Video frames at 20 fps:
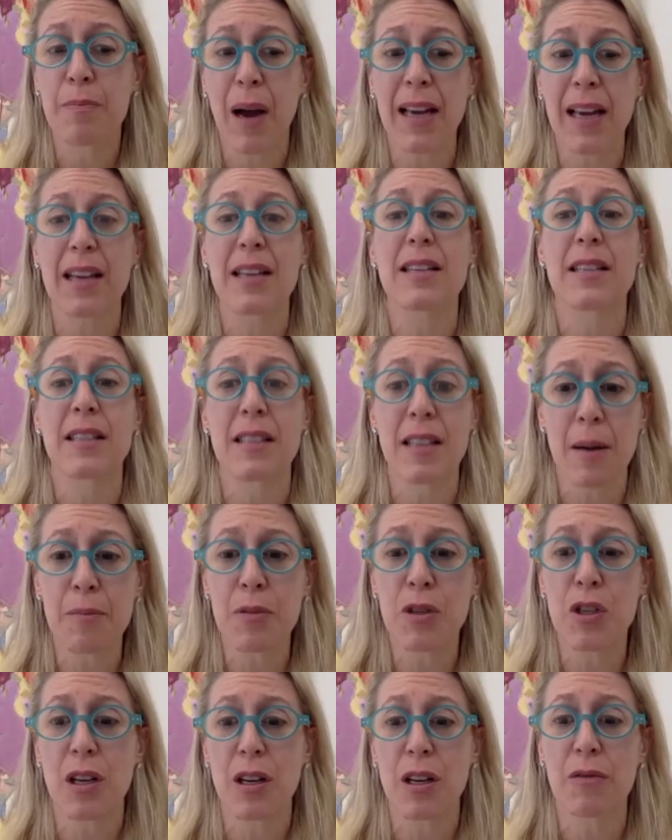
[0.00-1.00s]
by
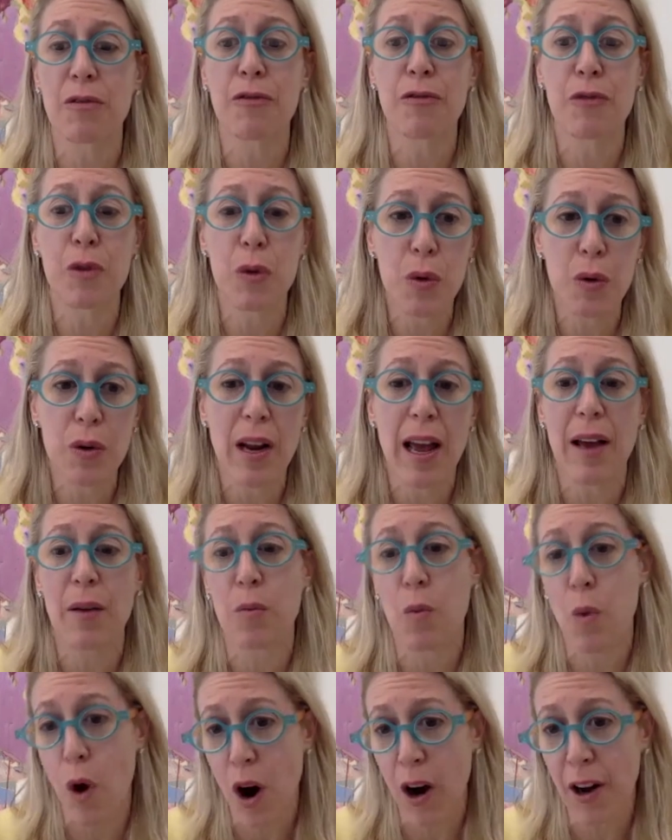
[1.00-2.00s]
consumption, food
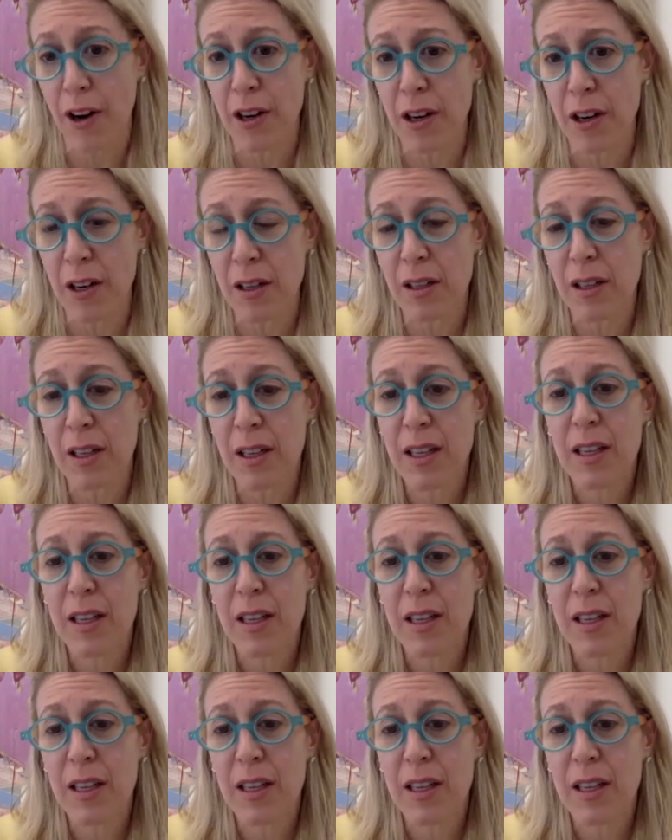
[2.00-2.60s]
and water.